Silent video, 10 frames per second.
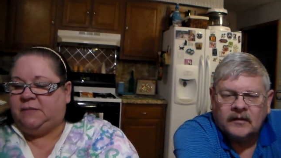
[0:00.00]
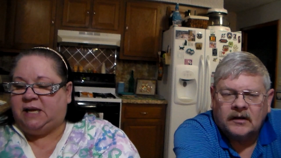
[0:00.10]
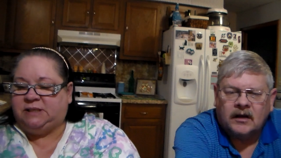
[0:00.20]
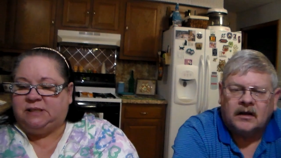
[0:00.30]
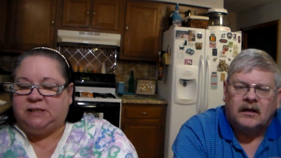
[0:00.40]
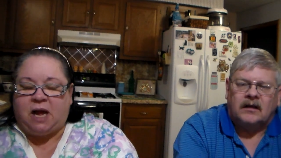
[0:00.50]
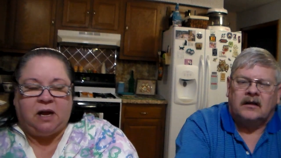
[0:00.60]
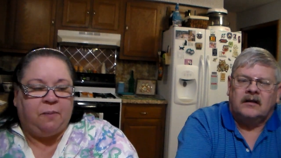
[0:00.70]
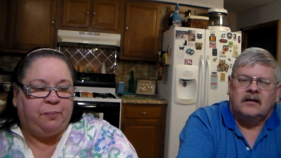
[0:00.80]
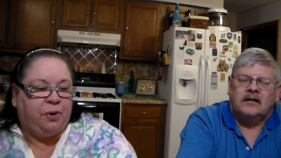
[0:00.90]
Speaker 1: That's a
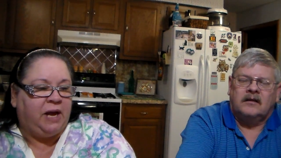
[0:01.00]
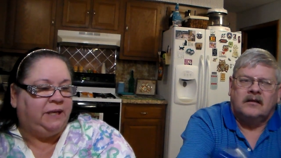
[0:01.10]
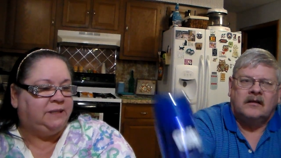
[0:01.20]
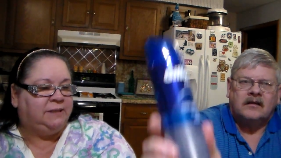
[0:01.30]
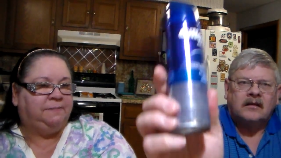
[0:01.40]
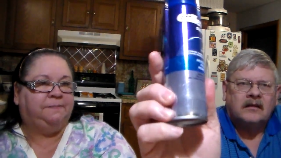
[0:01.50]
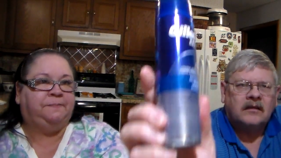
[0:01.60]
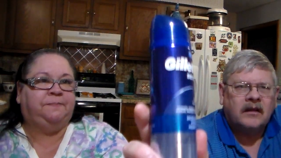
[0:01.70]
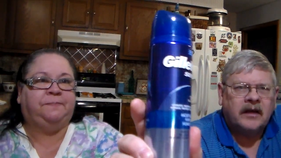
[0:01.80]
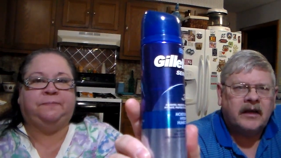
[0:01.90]
stock up price.
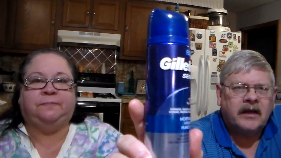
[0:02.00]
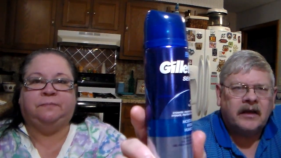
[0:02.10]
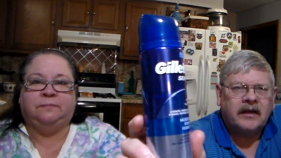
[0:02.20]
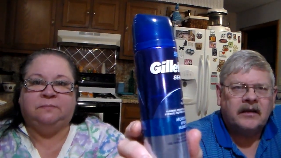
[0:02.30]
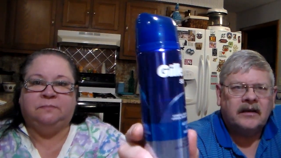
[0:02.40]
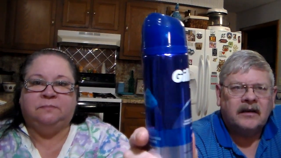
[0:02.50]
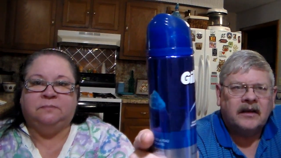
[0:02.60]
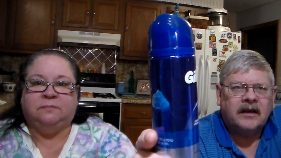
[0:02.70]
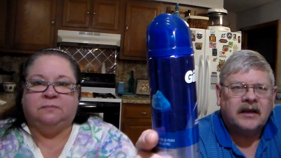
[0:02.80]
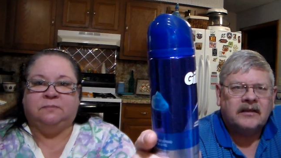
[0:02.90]
Speaker 2: And
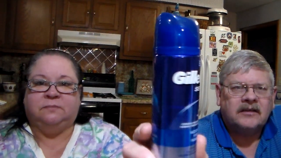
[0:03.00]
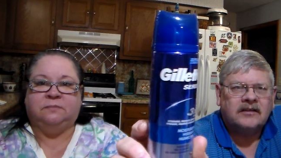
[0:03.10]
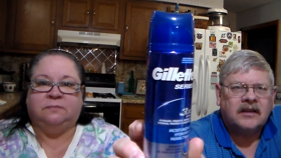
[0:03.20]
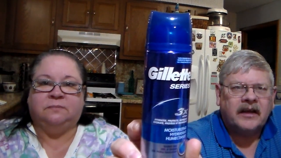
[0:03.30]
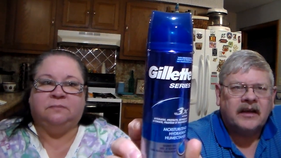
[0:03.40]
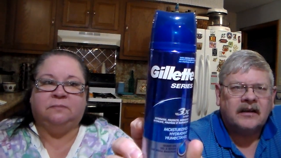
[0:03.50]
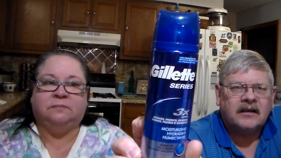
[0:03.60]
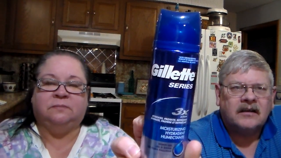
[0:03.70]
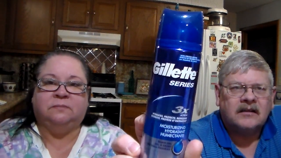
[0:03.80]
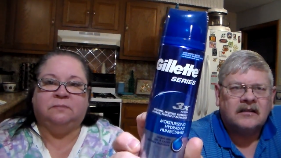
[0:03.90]
they had the Gillette
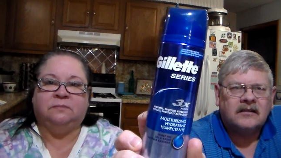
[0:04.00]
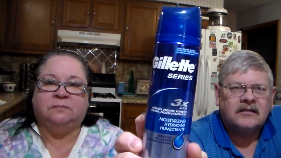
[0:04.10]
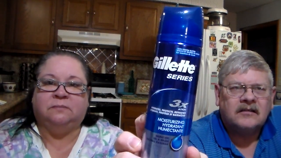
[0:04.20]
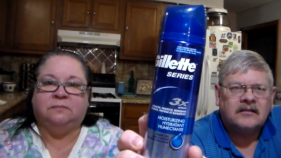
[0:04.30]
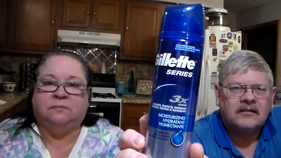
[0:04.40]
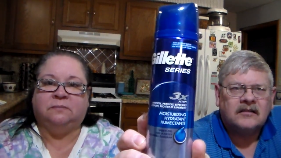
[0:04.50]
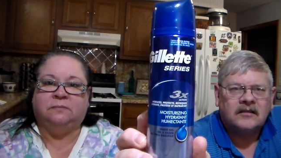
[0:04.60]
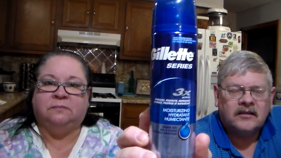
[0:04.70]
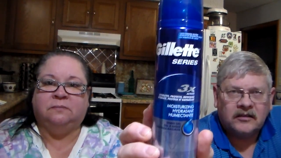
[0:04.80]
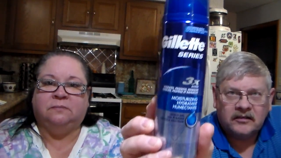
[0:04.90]

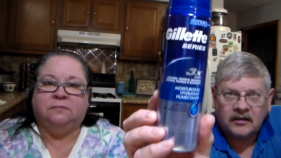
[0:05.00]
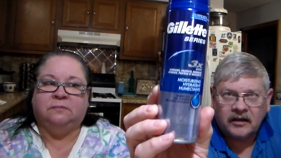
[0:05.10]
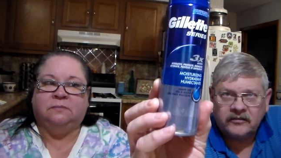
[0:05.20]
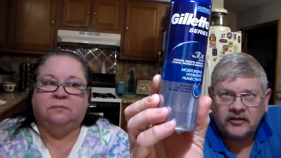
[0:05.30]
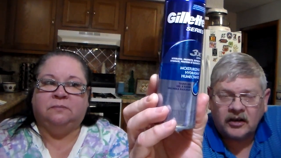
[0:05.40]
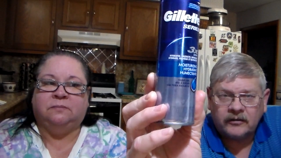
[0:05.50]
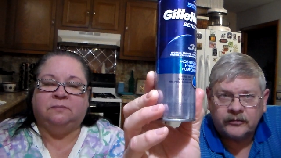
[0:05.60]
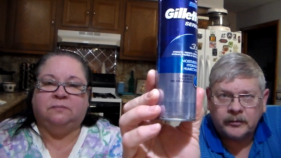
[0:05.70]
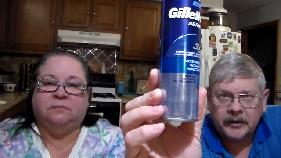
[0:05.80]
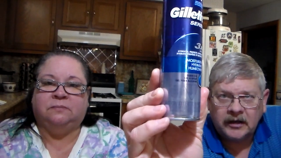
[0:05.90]
shave gel
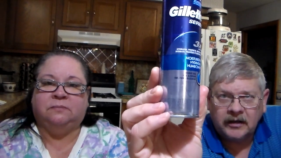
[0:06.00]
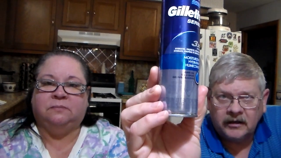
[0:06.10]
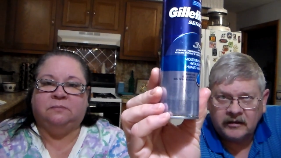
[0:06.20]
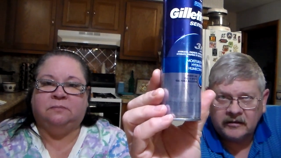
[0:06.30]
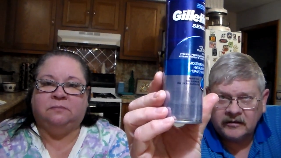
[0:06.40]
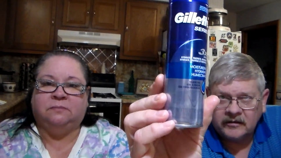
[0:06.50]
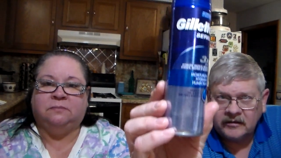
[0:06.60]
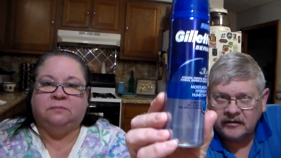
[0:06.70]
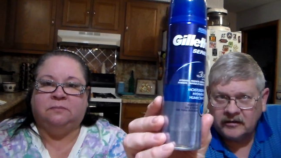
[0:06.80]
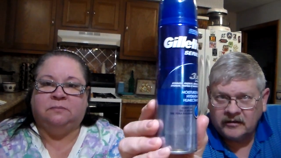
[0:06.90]
for me,
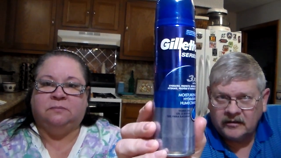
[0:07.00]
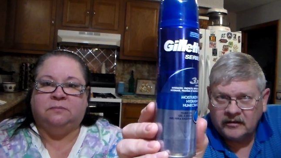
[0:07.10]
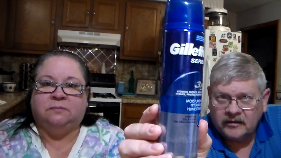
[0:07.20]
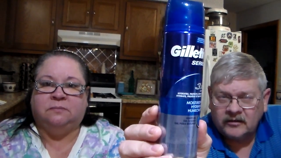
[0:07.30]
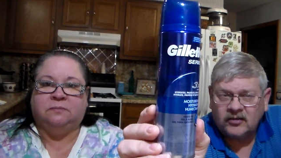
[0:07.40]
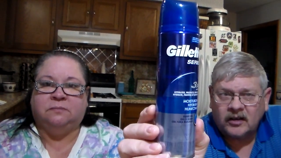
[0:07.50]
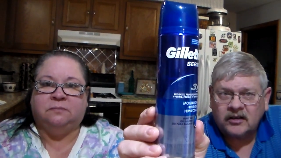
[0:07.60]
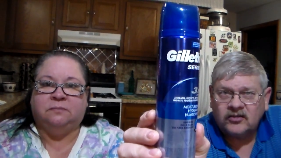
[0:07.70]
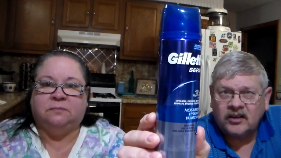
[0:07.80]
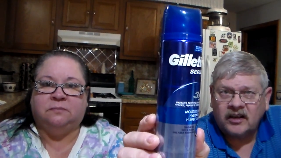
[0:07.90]
so I can